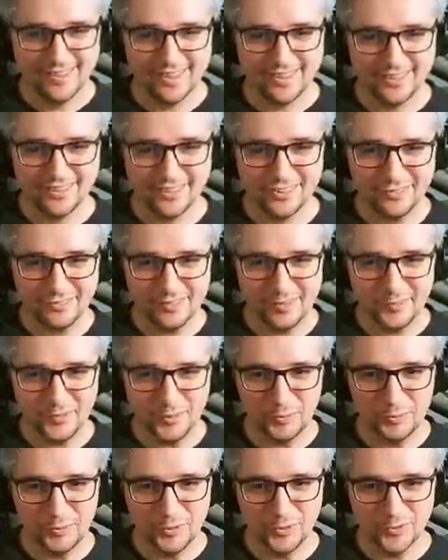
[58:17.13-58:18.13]
I don't know if I'm
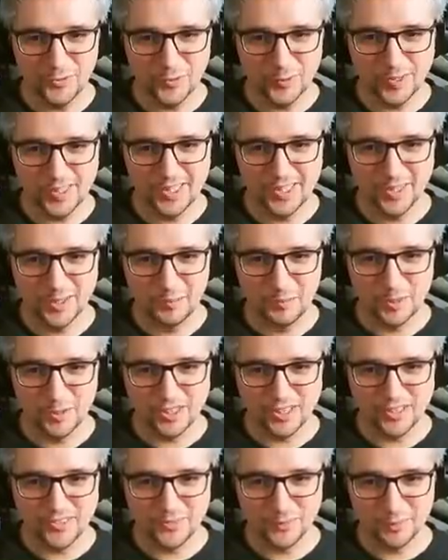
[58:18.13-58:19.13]
supposed to kill the
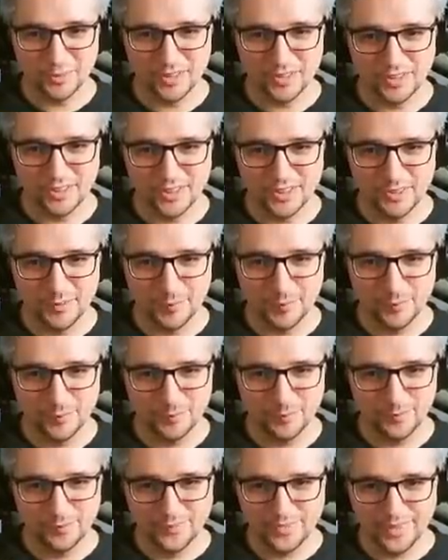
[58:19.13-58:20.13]
monkeys, but um,
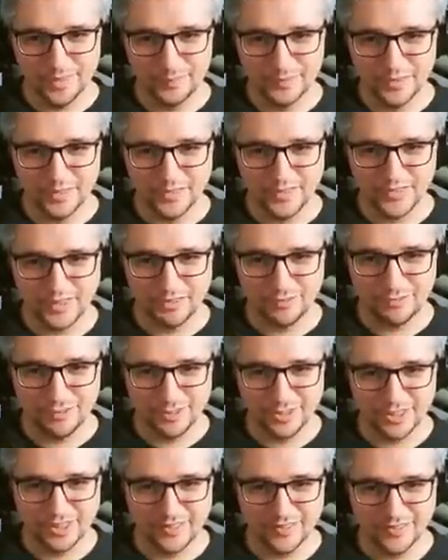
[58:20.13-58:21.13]
I'm gonna say
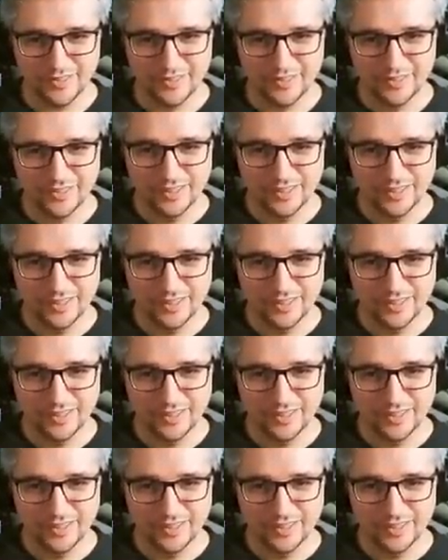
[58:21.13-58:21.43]
fuck it.